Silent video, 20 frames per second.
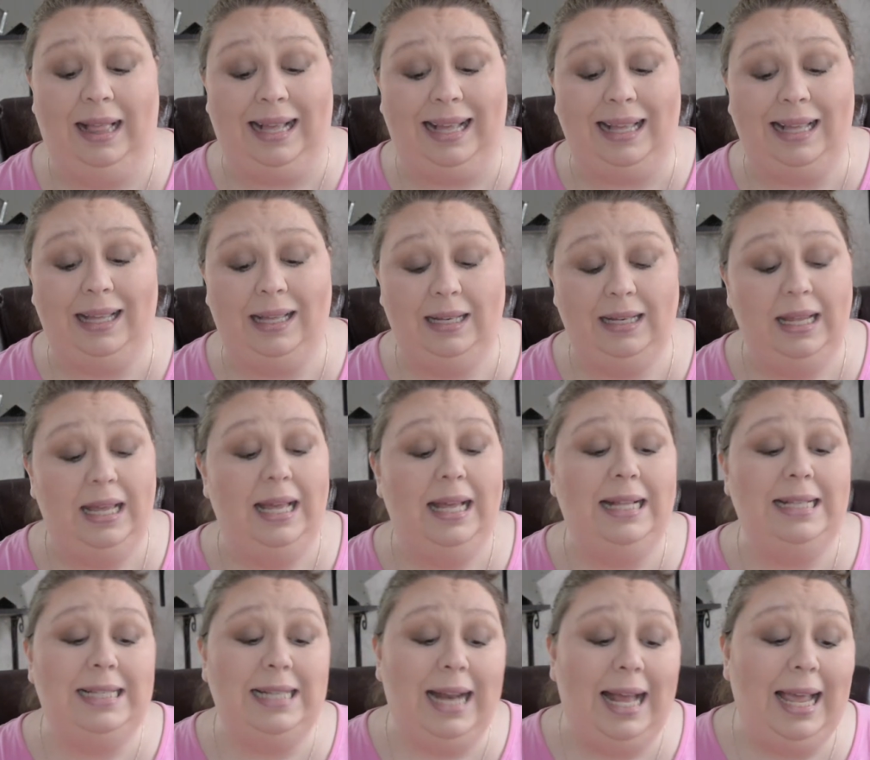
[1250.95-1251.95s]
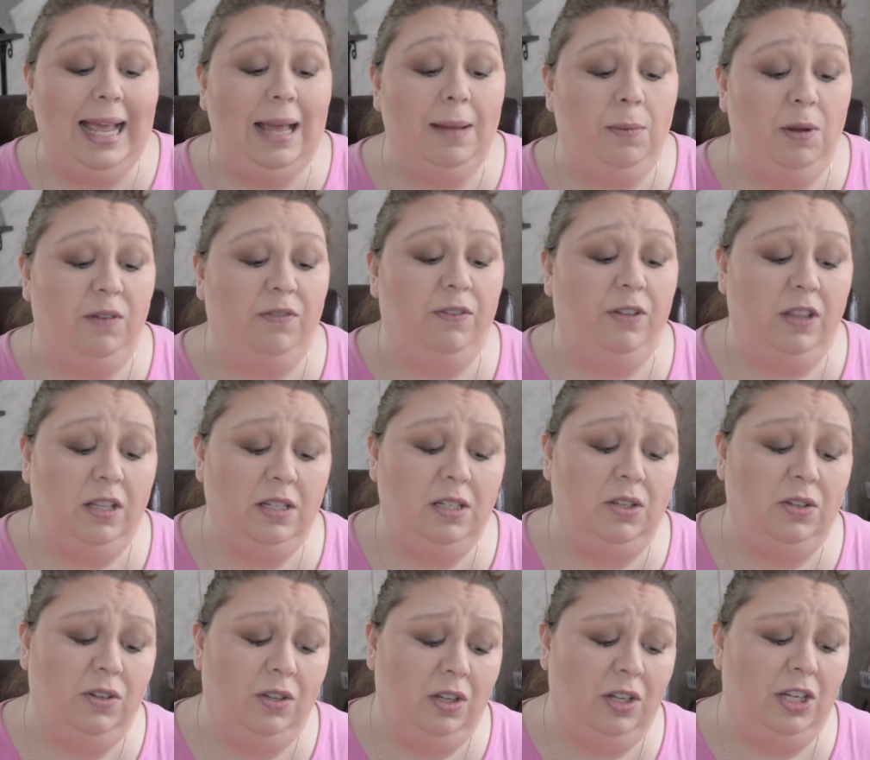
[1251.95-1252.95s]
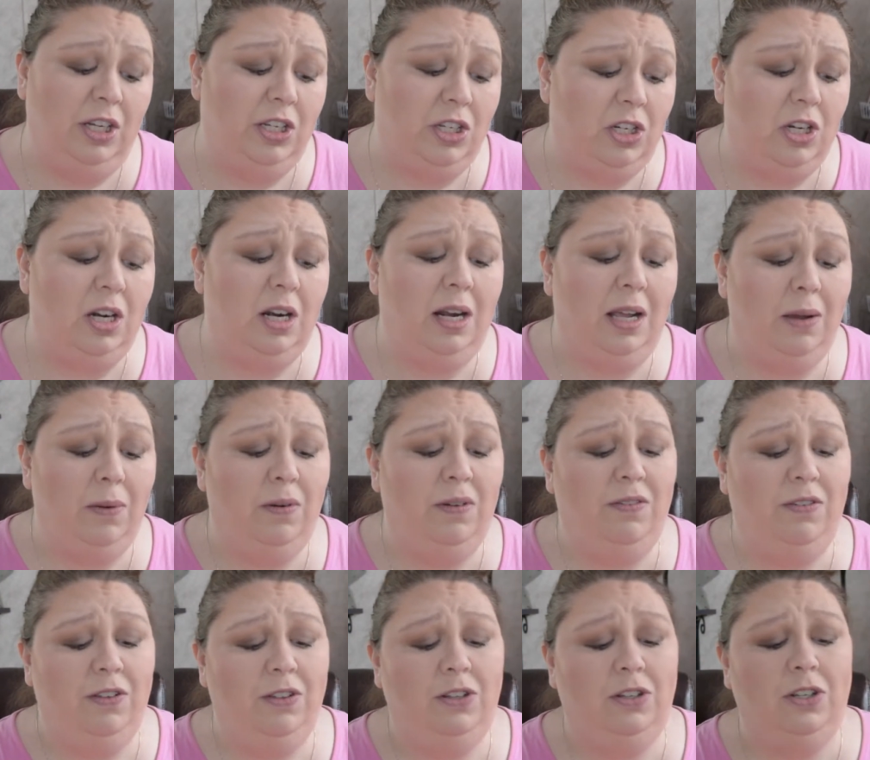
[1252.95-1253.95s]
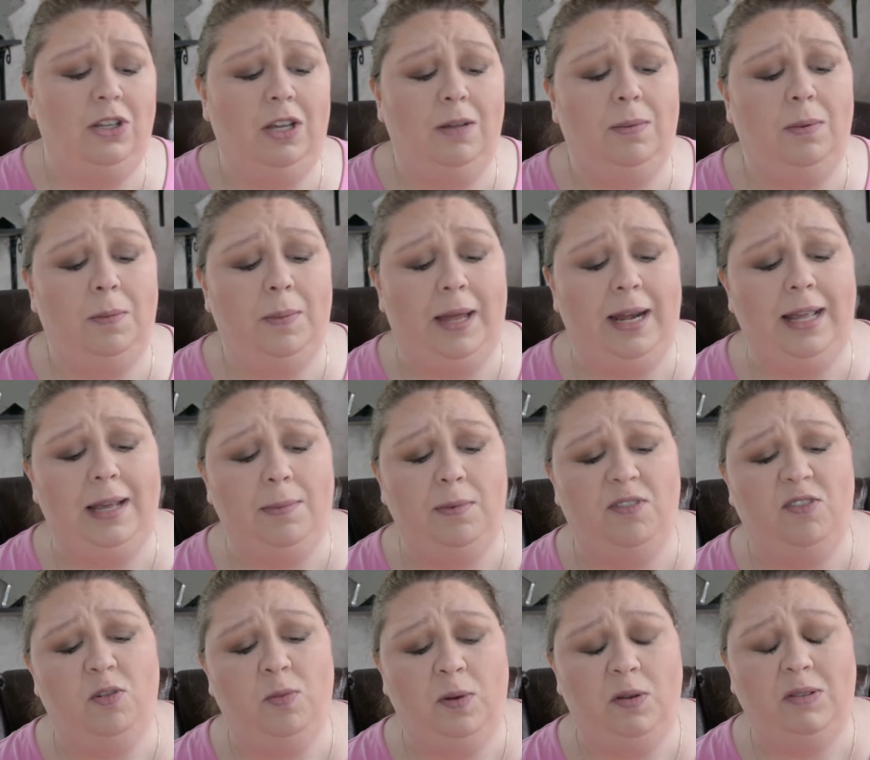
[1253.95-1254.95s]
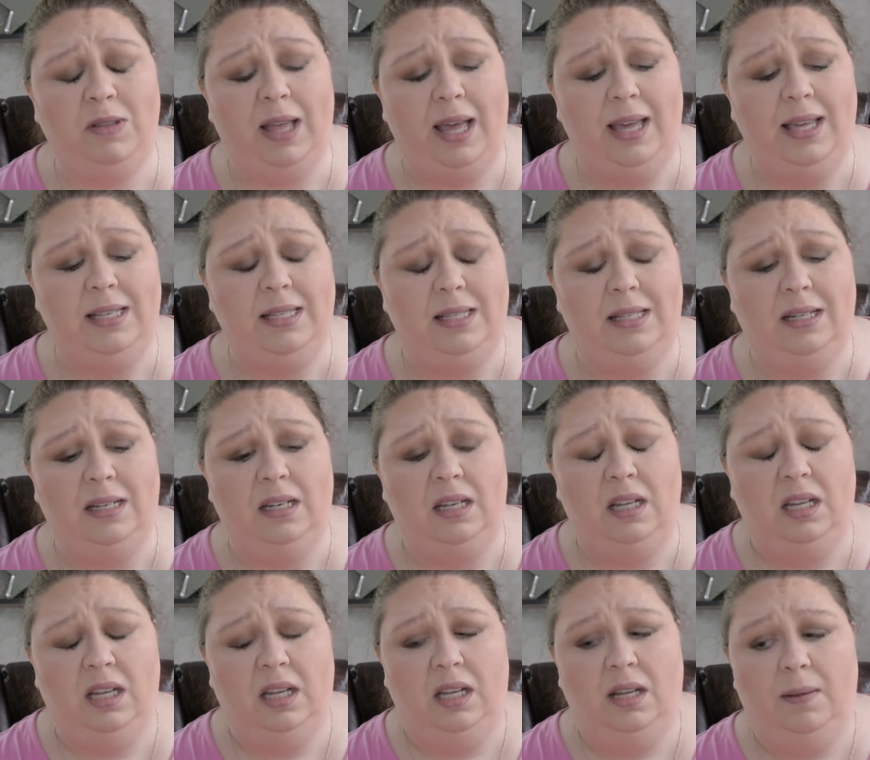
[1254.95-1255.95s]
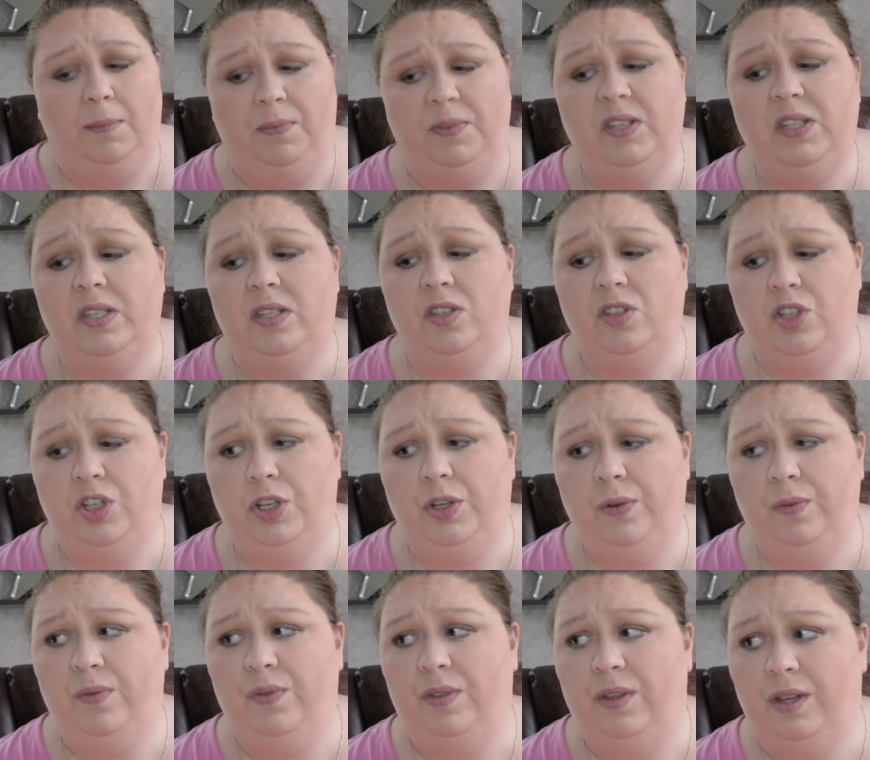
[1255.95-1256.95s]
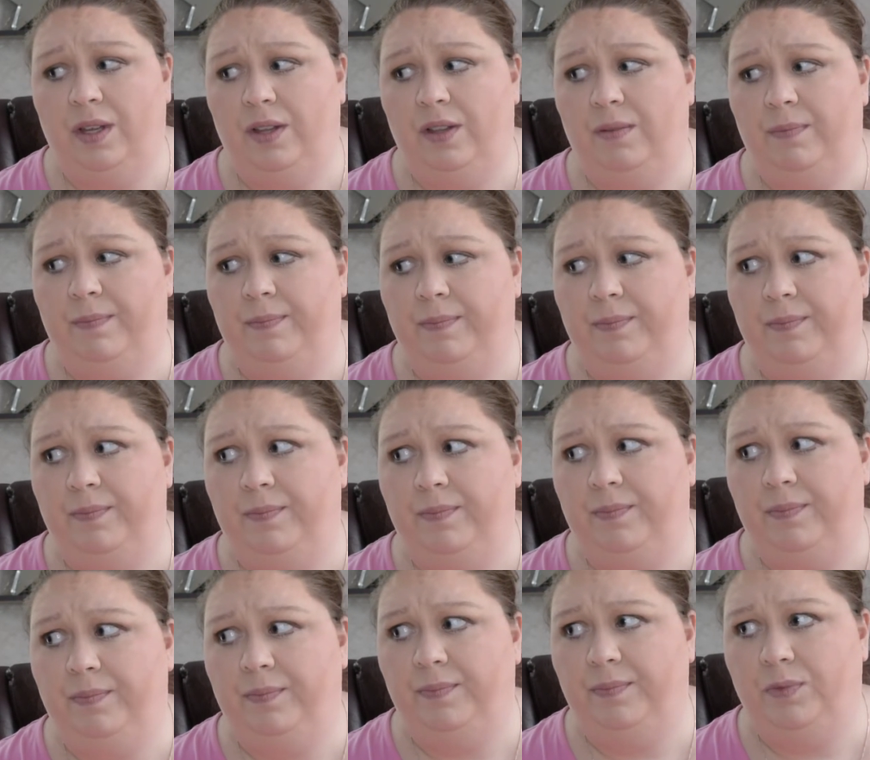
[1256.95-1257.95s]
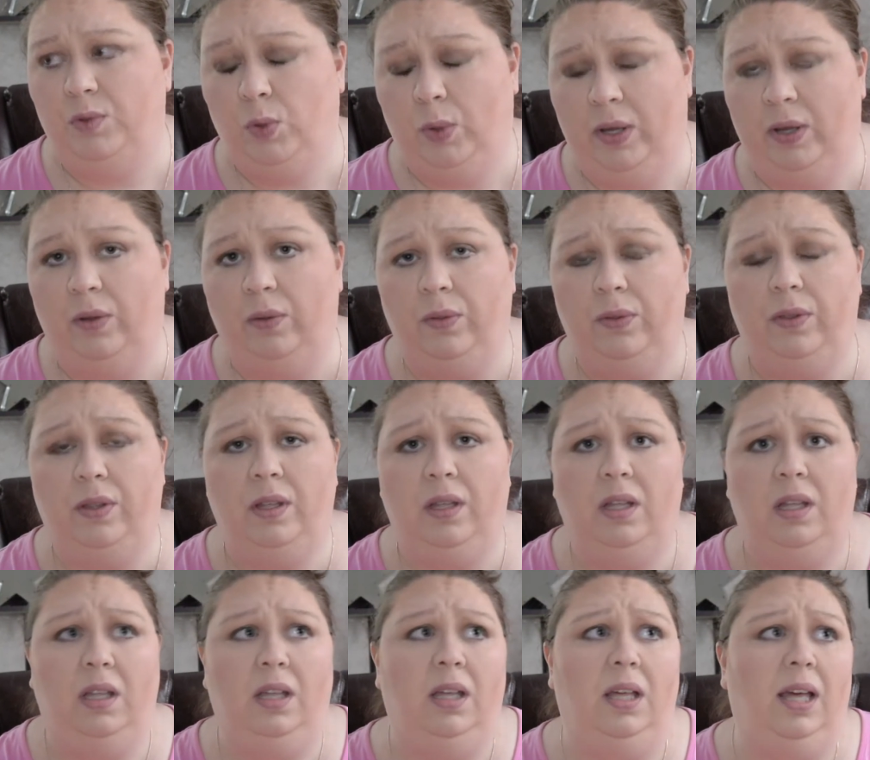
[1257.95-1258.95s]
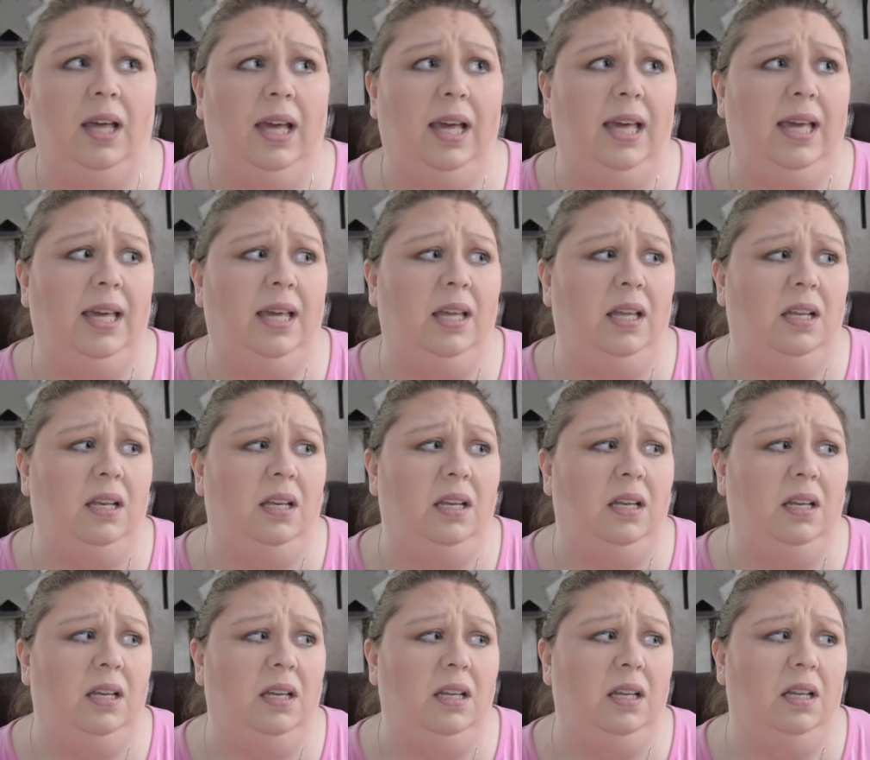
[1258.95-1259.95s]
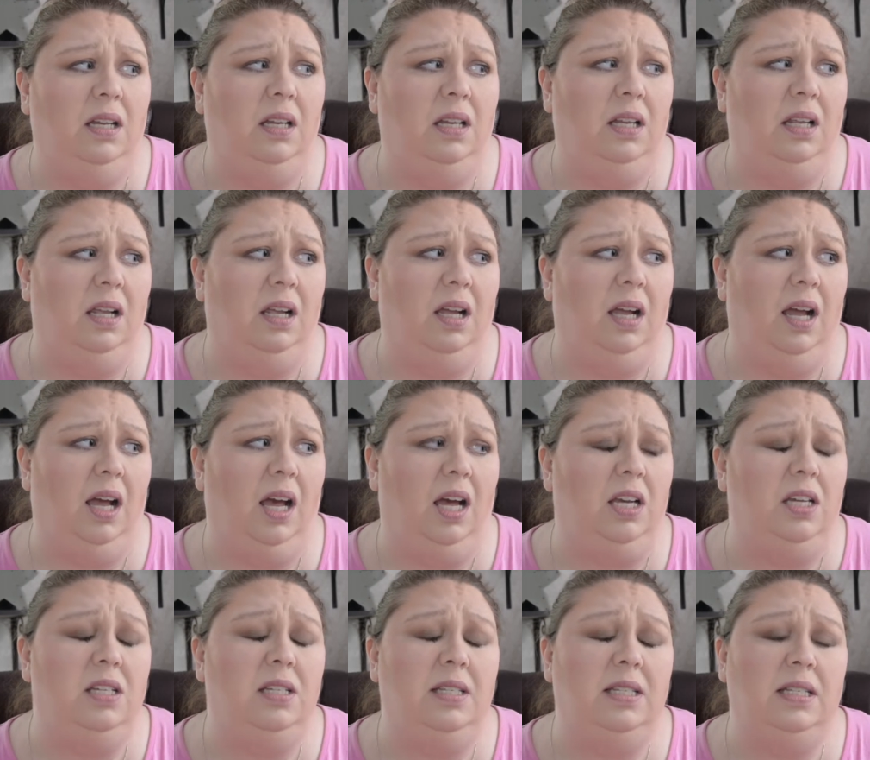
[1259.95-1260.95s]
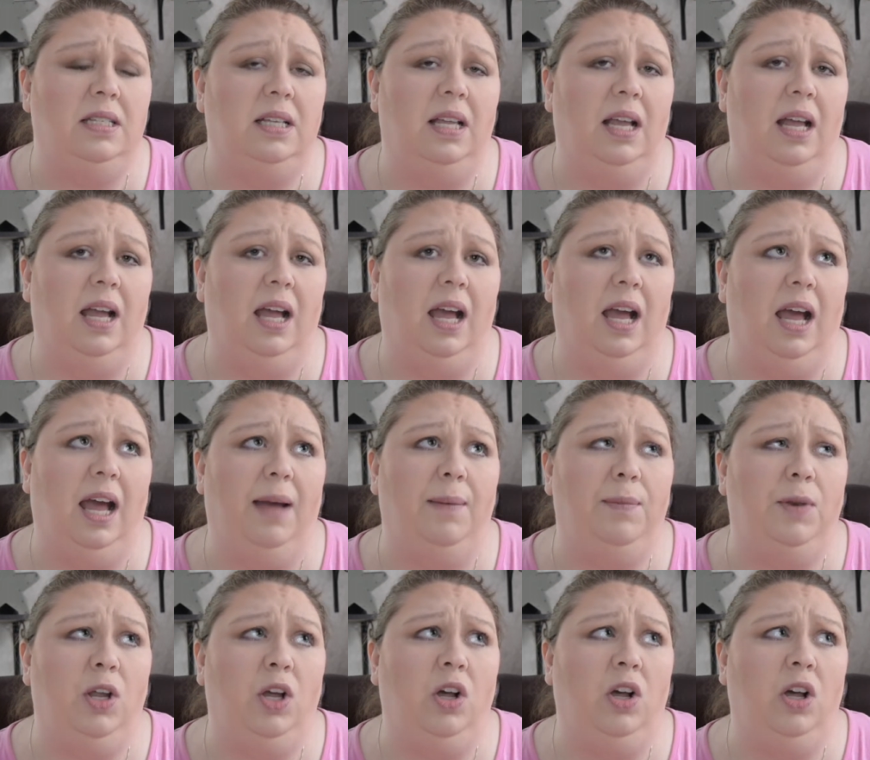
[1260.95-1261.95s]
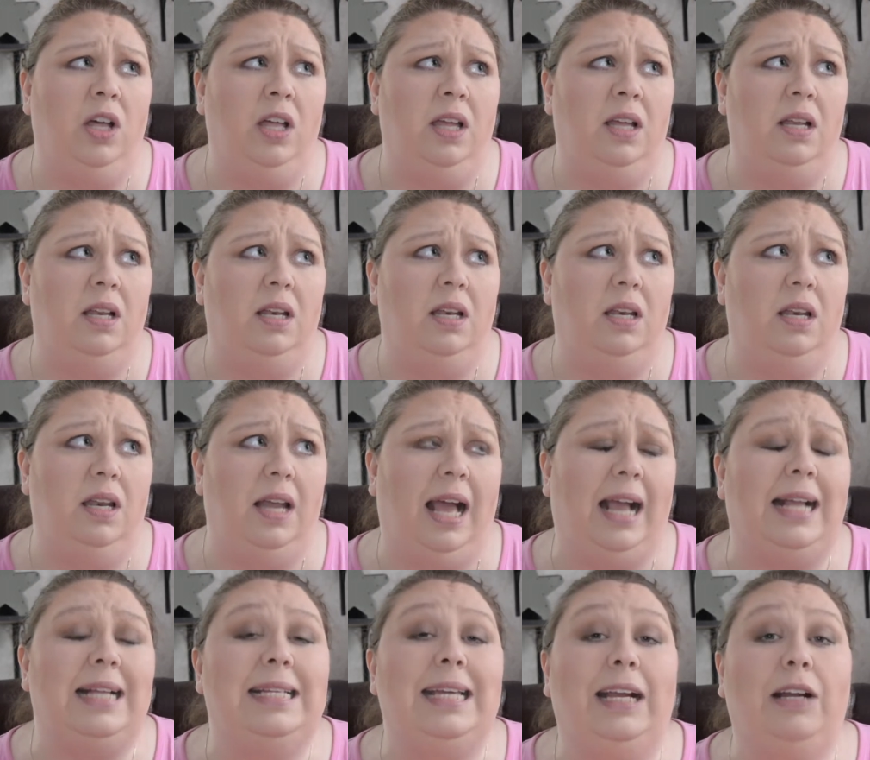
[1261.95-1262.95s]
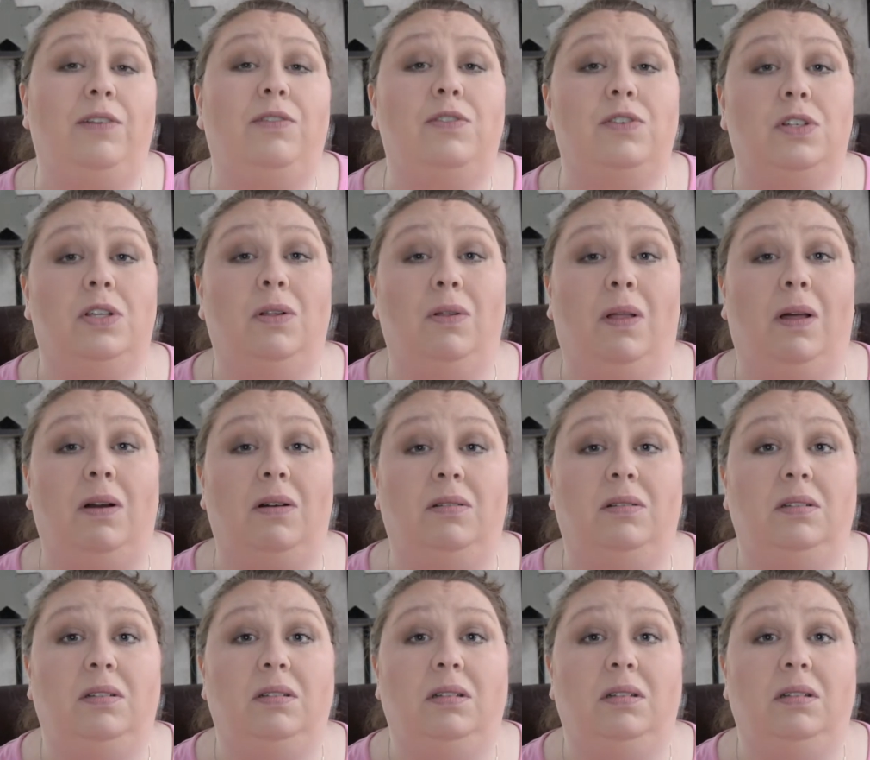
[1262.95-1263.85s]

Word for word: I have, today I'm not feeling too good. Yesterday I wasn't feeling too good, but Maddie came over both days, and this is June the 12th. And I just, I'm not, I can take her for so long.